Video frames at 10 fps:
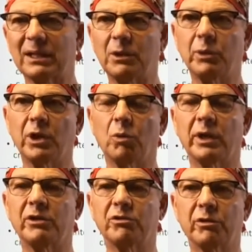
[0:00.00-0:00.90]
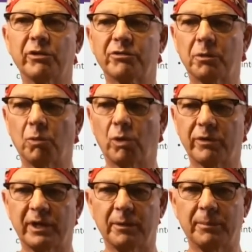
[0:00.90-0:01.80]
Growth closure is
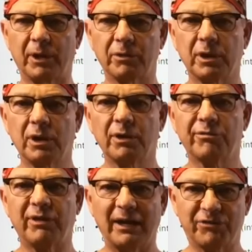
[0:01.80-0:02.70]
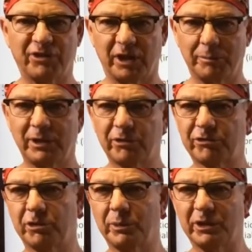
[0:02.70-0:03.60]
not as accurate. Now, what about in
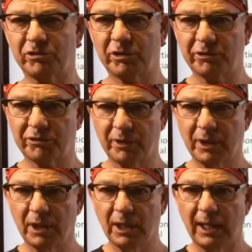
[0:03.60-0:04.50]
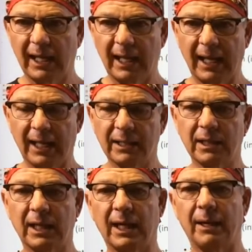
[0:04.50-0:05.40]
adults? Well, in adults, you can
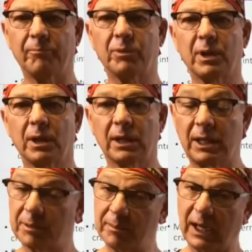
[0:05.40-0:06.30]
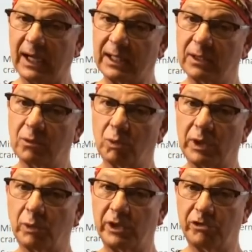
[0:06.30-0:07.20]
take out segments of bone,
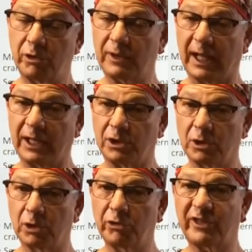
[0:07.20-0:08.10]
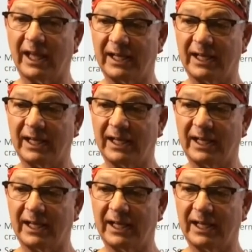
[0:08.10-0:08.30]
both femur and tibia.